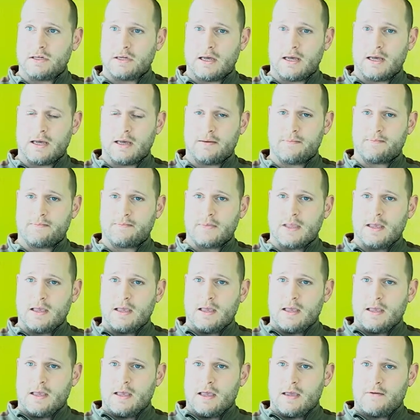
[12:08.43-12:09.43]

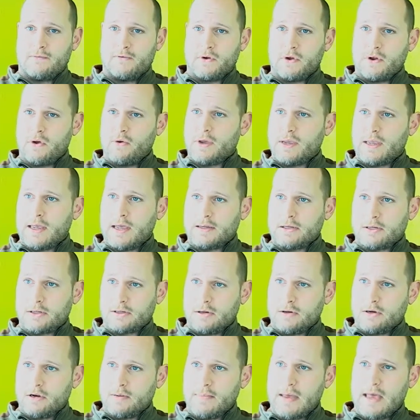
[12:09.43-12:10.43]
If you can only catch a
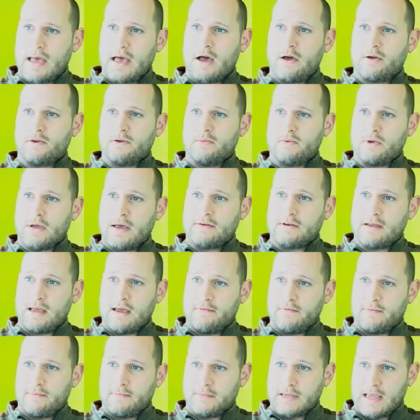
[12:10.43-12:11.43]
certain amount, you have to
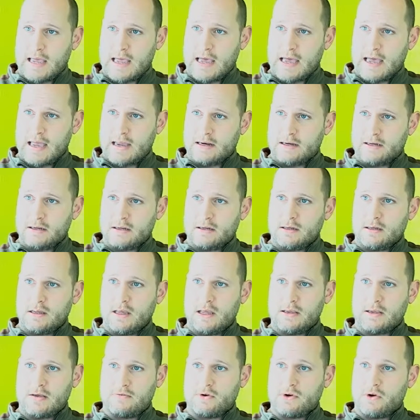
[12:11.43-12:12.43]
have them tagged,
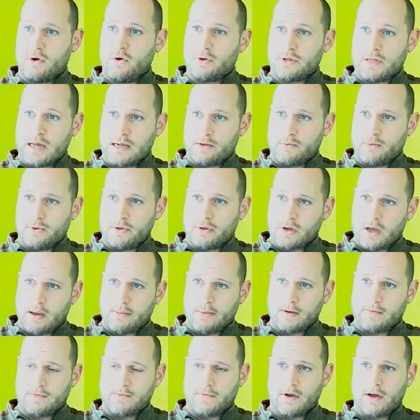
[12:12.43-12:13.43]
and you have to know exactly where they're
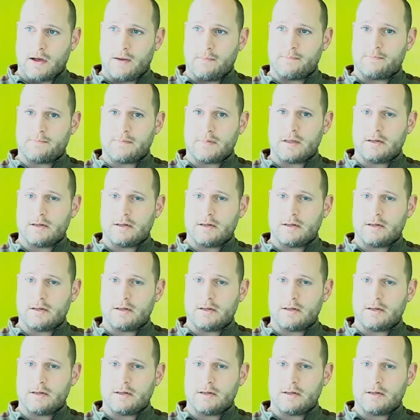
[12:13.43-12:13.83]
coming from.